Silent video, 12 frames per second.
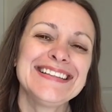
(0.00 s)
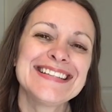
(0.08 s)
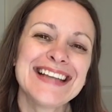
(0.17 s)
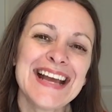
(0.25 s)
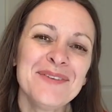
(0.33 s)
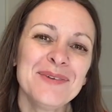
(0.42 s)

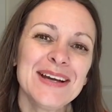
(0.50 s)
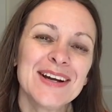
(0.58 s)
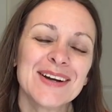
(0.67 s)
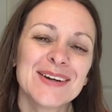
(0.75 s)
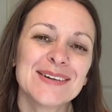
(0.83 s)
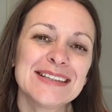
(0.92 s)
Today we
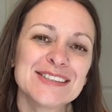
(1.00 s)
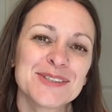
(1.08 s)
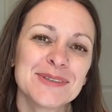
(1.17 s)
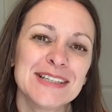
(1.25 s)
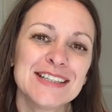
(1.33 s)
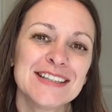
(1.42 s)
are going to
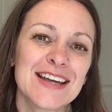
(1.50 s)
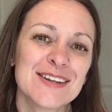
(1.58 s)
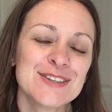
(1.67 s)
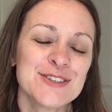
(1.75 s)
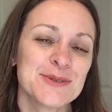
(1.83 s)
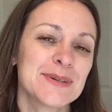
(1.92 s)
read
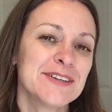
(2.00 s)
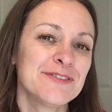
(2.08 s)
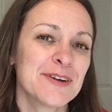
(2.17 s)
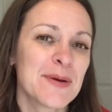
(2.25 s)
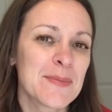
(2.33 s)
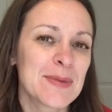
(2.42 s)
another story
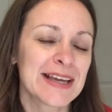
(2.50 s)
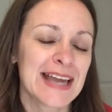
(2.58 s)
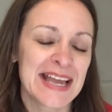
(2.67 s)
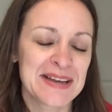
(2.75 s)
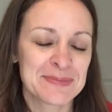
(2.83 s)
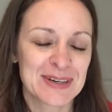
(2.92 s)
from
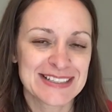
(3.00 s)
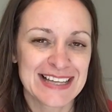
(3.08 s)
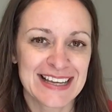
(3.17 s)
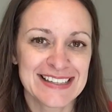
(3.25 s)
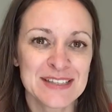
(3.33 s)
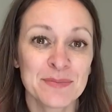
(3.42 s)
Kay and
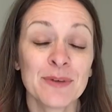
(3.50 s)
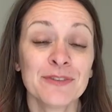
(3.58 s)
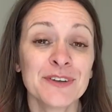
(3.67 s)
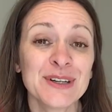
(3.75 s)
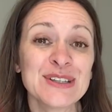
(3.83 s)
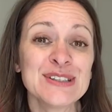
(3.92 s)
Martez. But
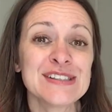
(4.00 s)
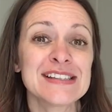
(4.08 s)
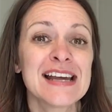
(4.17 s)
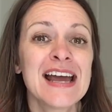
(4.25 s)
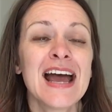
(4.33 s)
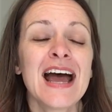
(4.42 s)
first,
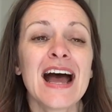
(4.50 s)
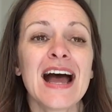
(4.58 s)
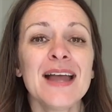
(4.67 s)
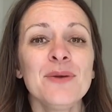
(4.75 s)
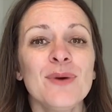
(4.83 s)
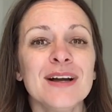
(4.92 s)

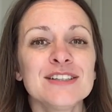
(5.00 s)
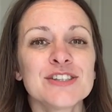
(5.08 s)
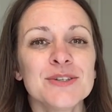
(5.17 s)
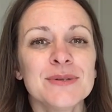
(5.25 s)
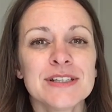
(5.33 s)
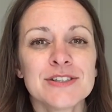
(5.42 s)
I want
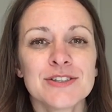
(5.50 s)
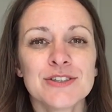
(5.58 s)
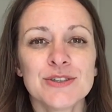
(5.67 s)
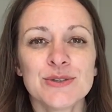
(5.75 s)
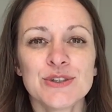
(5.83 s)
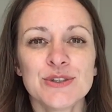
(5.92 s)
to
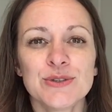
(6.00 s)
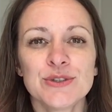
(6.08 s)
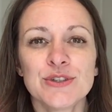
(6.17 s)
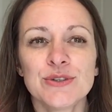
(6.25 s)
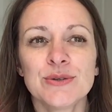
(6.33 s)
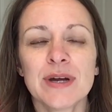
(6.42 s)
introduce you
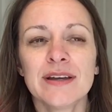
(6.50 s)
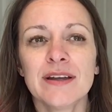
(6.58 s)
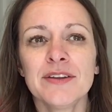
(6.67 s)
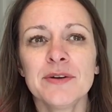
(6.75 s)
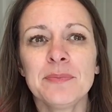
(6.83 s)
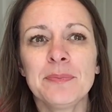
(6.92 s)
to another